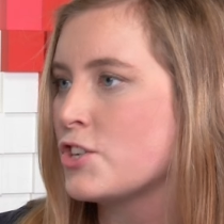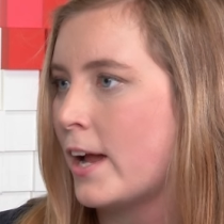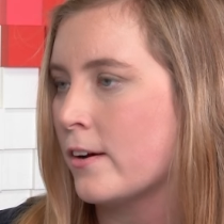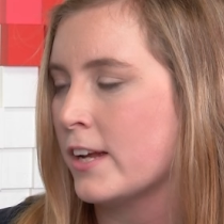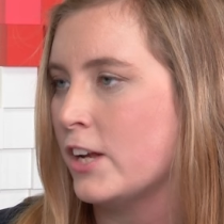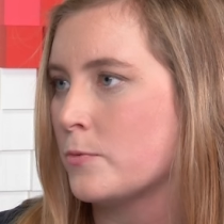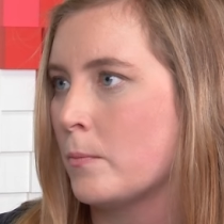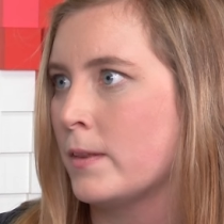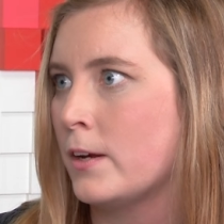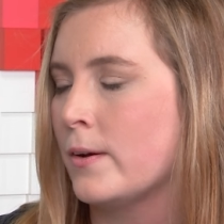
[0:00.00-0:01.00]
higher
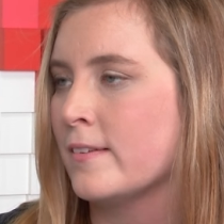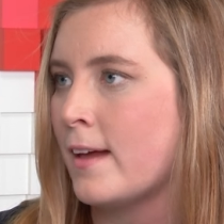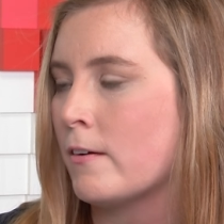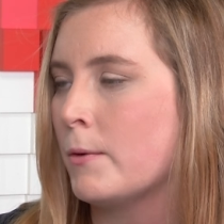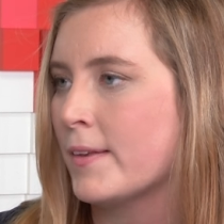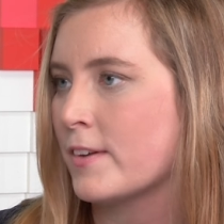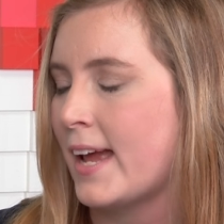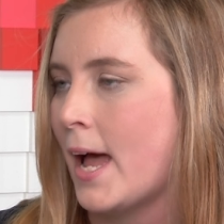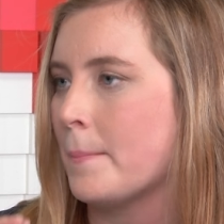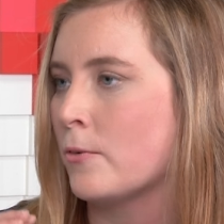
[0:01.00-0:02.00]
engagement when they know exactly what's going
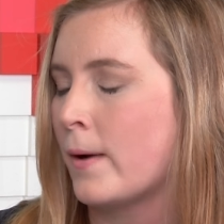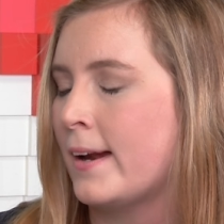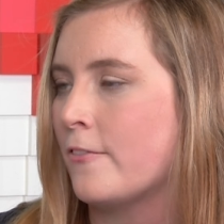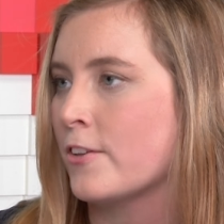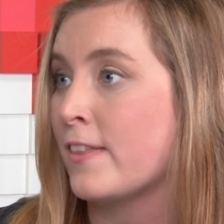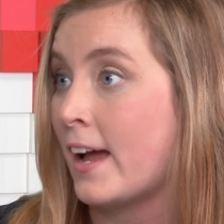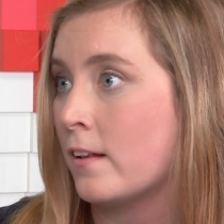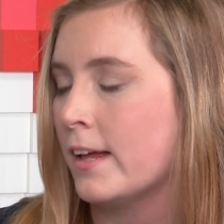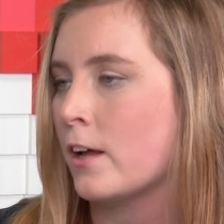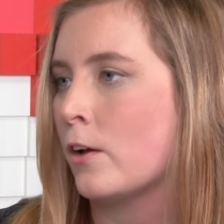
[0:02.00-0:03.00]
to happen right after that
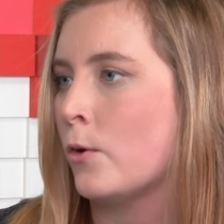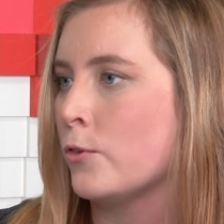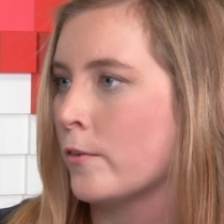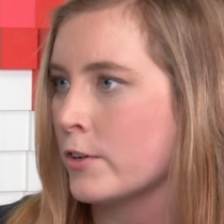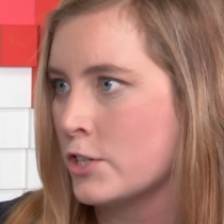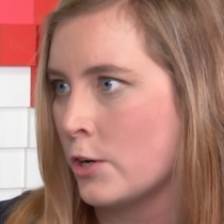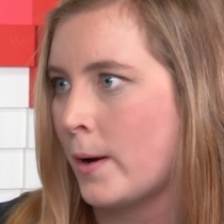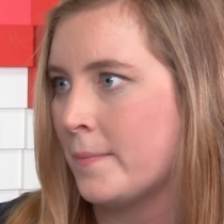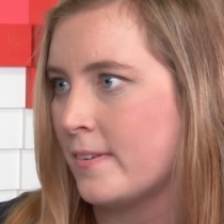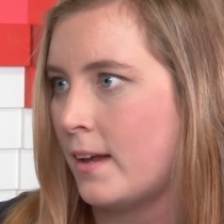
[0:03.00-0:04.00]
click goes over to your
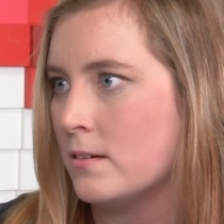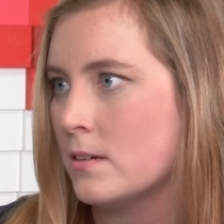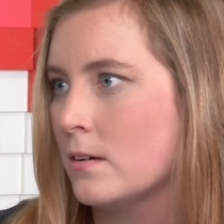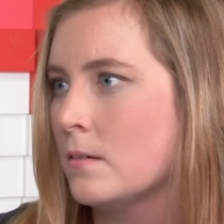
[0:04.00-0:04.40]
website.